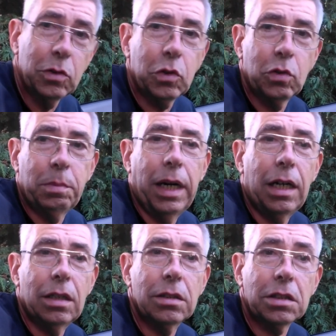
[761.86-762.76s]
console
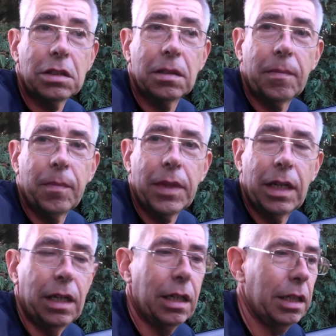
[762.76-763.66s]
parts
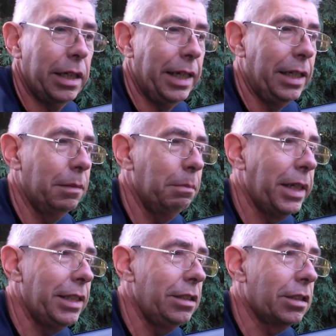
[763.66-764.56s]
in the
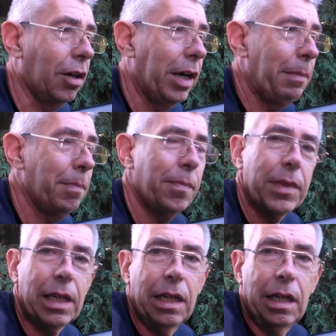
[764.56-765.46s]
meantime,
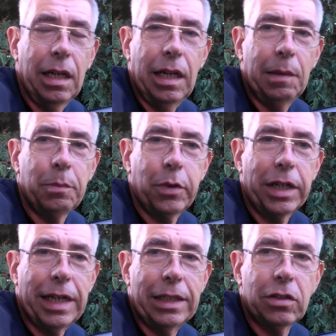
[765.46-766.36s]
and
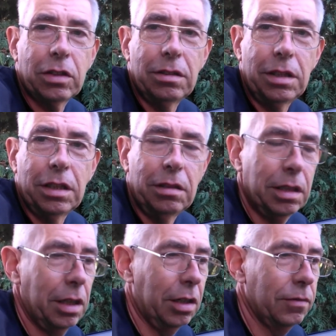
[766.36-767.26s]
bring that to
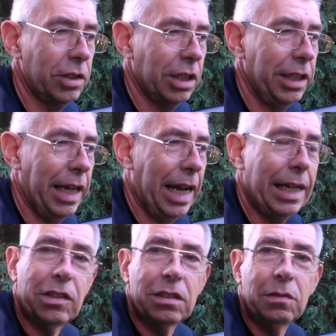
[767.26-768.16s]
you obviously
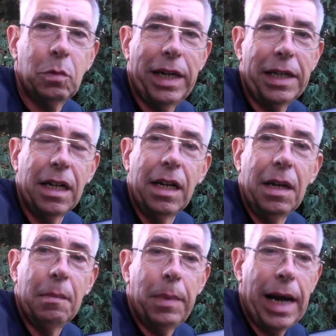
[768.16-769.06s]
as and when.
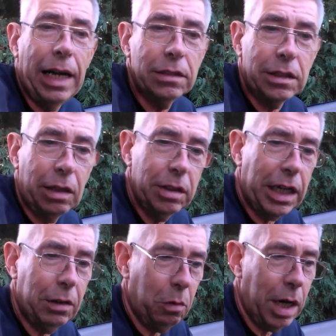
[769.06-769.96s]
But
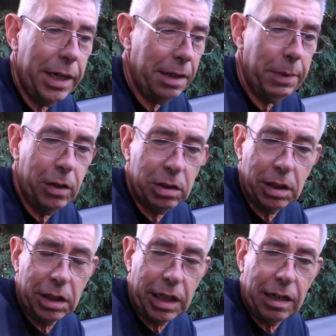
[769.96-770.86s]
don't go away,
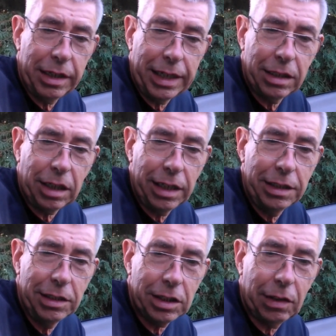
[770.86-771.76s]
because I'm going to go and get the
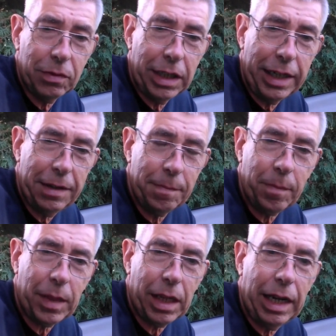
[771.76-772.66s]
cleaning stuff now
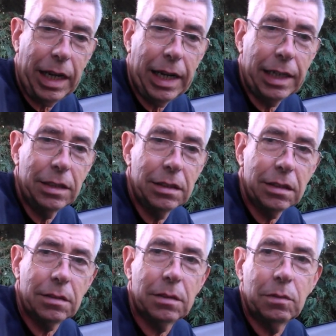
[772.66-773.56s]

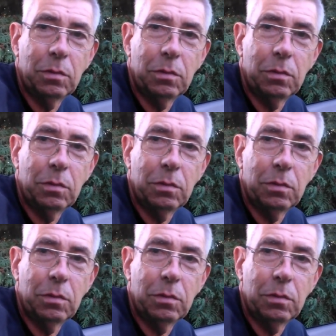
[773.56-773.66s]
and